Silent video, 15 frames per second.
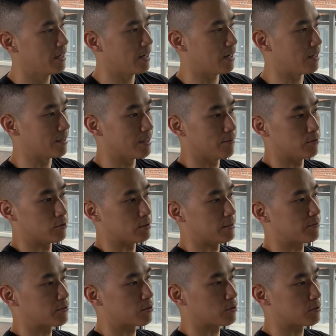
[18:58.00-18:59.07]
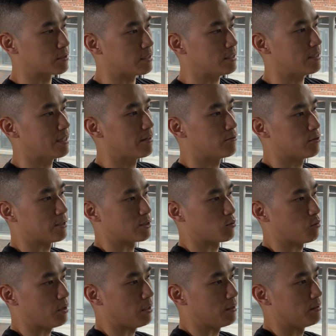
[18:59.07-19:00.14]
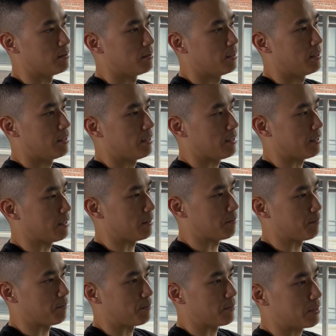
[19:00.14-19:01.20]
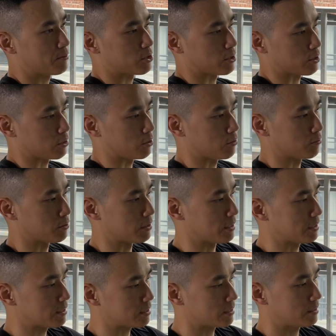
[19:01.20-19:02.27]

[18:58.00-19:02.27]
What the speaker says: level of difficulty level as well. But I'm just going to close this.